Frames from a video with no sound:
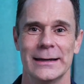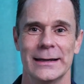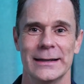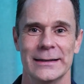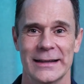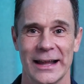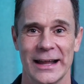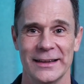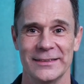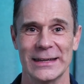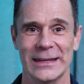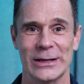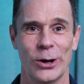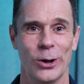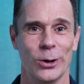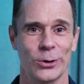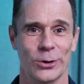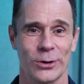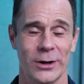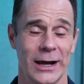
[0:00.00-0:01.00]
Nancy
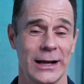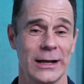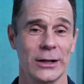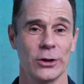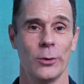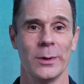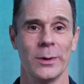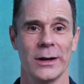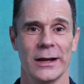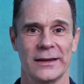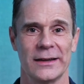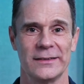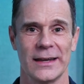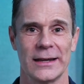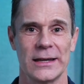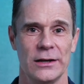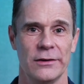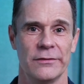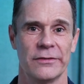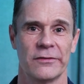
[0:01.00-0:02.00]
Calder, a global
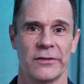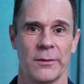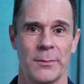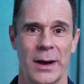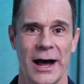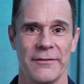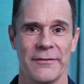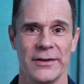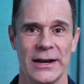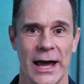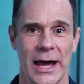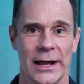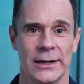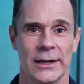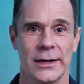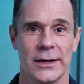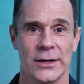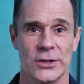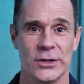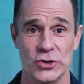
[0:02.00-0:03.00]
executive from Avanade,
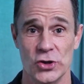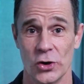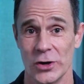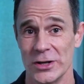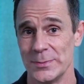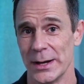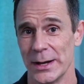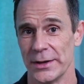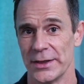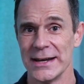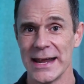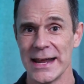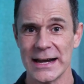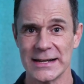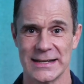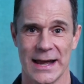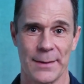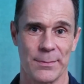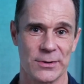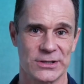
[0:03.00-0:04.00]
joins me in the
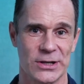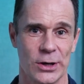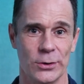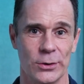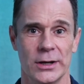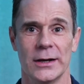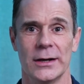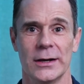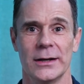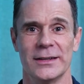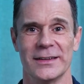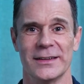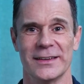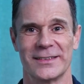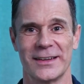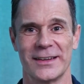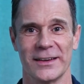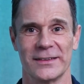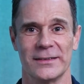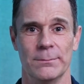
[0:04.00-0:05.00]
next episode to
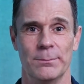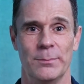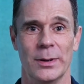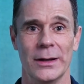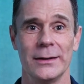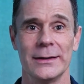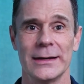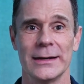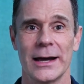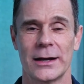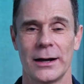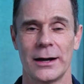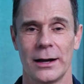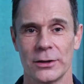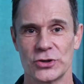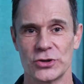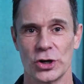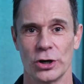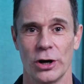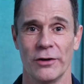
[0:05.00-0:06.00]
discuss building a
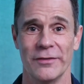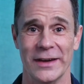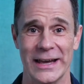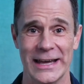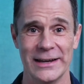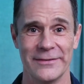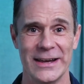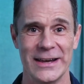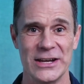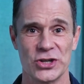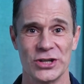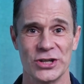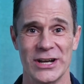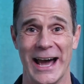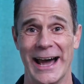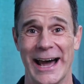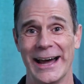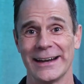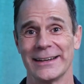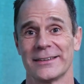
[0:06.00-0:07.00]
culture of innovation
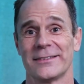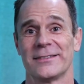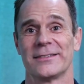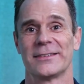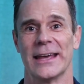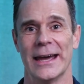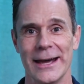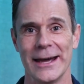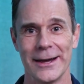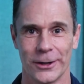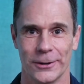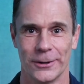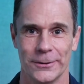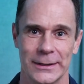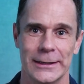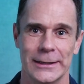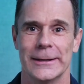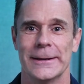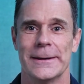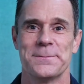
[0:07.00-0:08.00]
at scale.
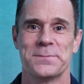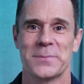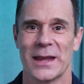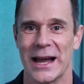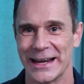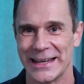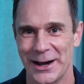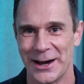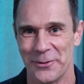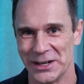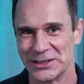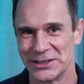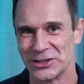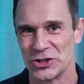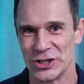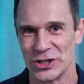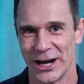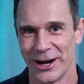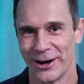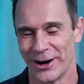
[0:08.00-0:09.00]
I can't wait to
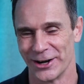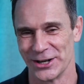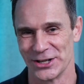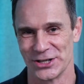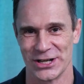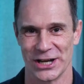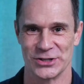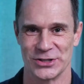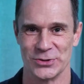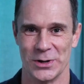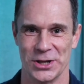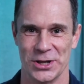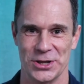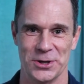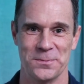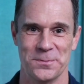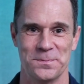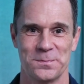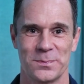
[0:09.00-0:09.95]
share our discussion with you.